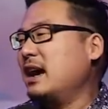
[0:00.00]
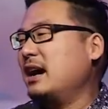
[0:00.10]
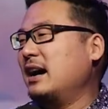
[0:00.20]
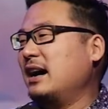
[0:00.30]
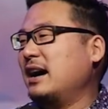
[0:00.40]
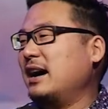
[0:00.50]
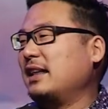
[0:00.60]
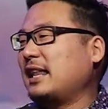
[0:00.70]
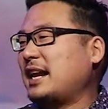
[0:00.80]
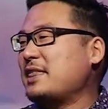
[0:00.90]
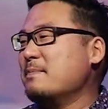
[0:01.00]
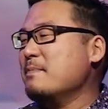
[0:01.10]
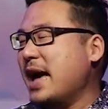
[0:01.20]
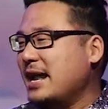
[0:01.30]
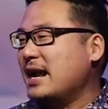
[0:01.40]
A lot of the
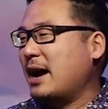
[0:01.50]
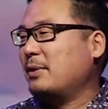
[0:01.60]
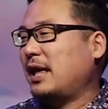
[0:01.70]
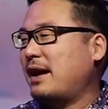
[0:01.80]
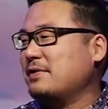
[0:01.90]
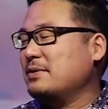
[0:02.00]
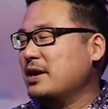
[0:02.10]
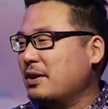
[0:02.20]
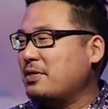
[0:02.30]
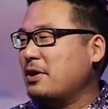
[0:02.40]
men, I will have you know,